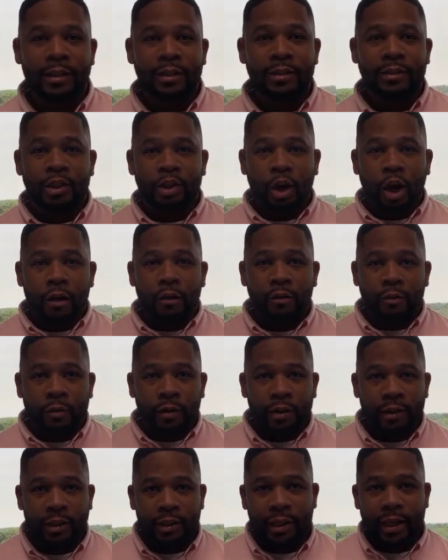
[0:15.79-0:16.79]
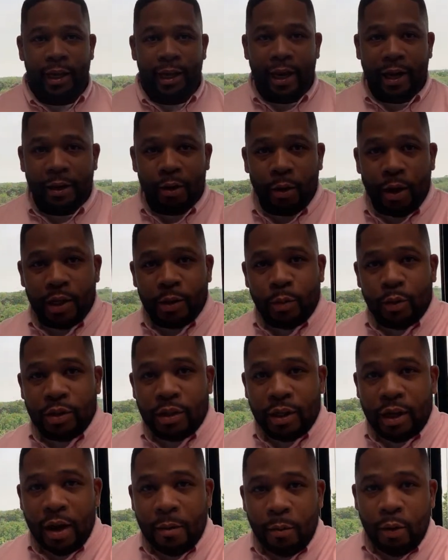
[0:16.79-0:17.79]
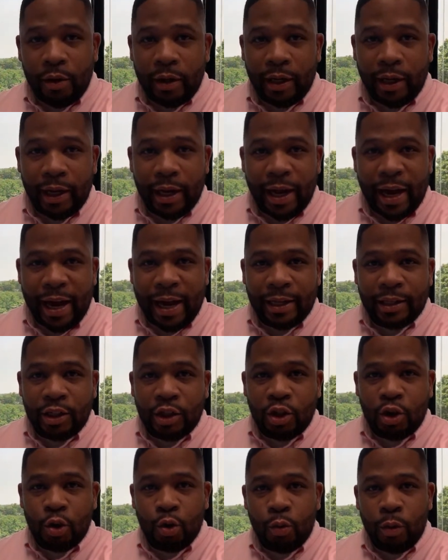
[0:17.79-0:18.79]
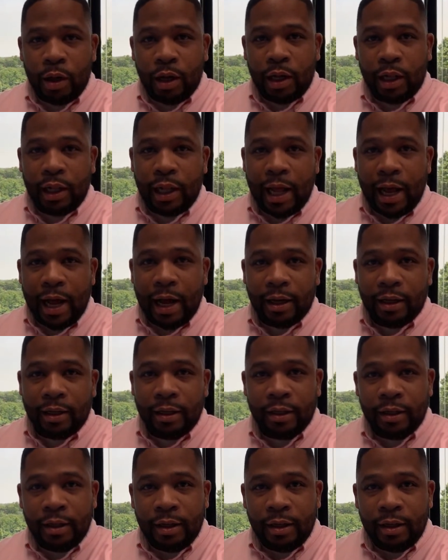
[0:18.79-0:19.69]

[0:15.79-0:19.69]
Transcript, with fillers: Sorry for the delay. I know I was supposed to come on here at 2 o'clock,